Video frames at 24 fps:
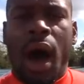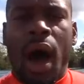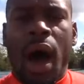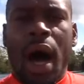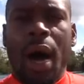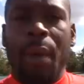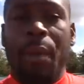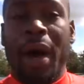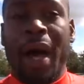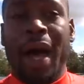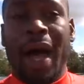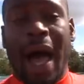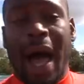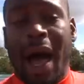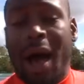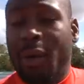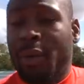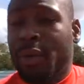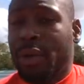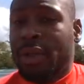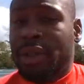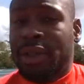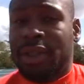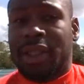Um, I, I
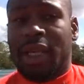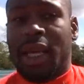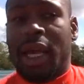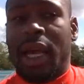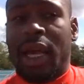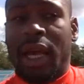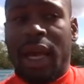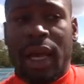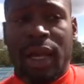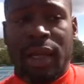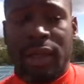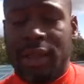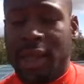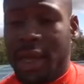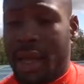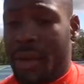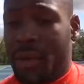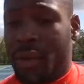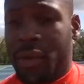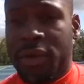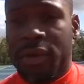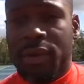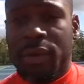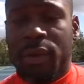would say it as
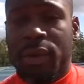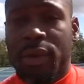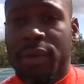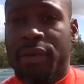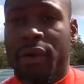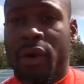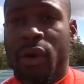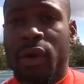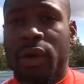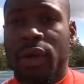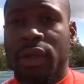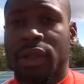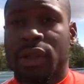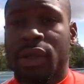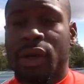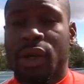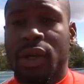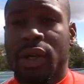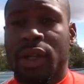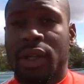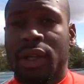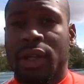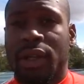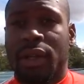that we, we focus
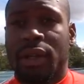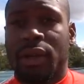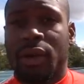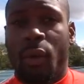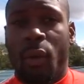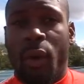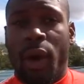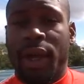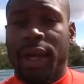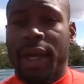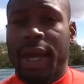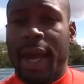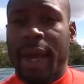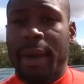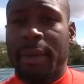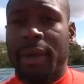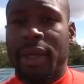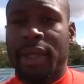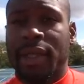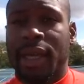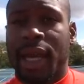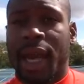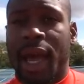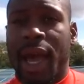on the one game
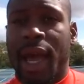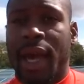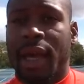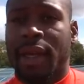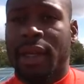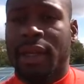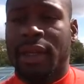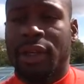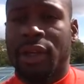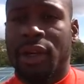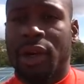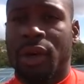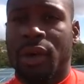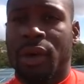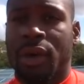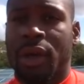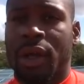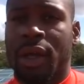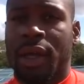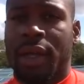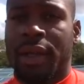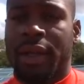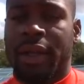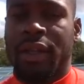that's ahead and, you know,
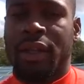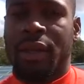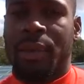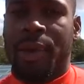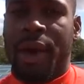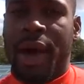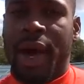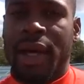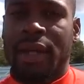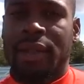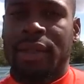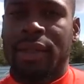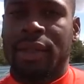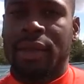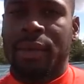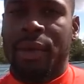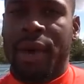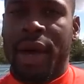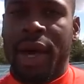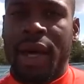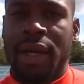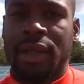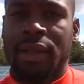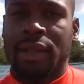leave the past in the
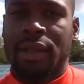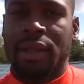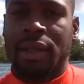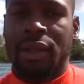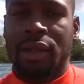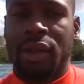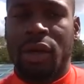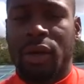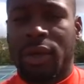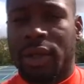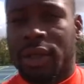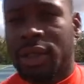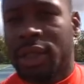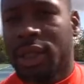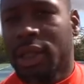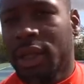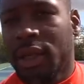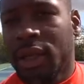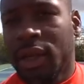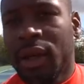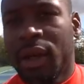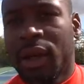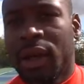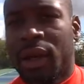past. And, you know, we're
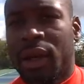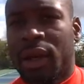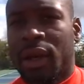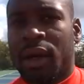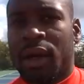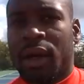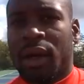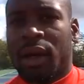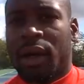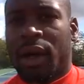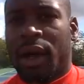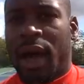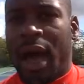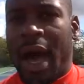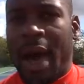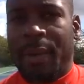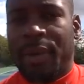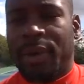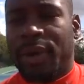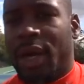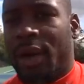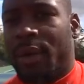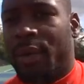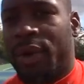still
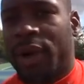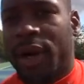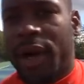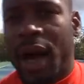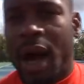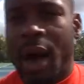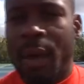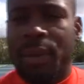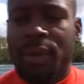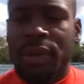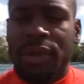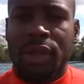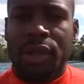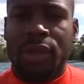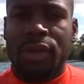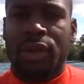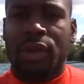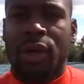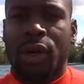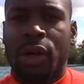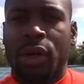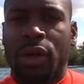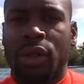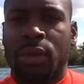happy that we accomplished those
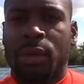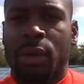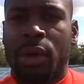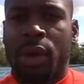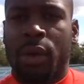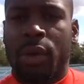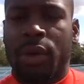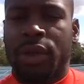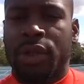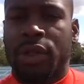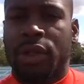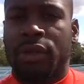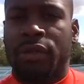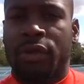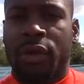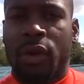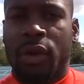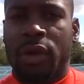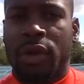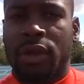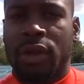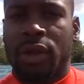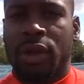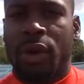goals, but we're just
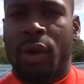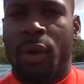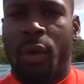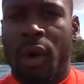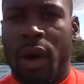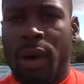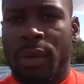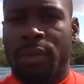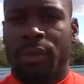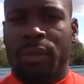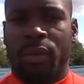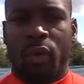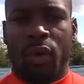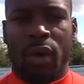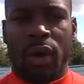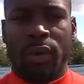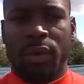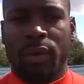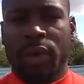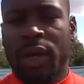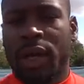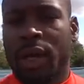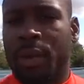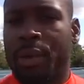focused on one,
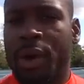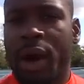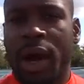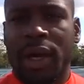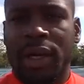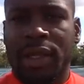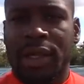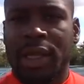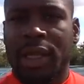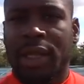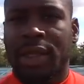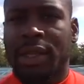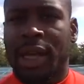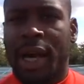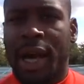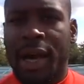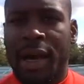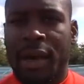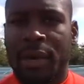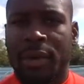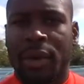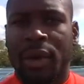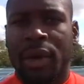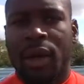one week of practice at a
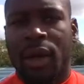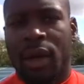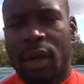time,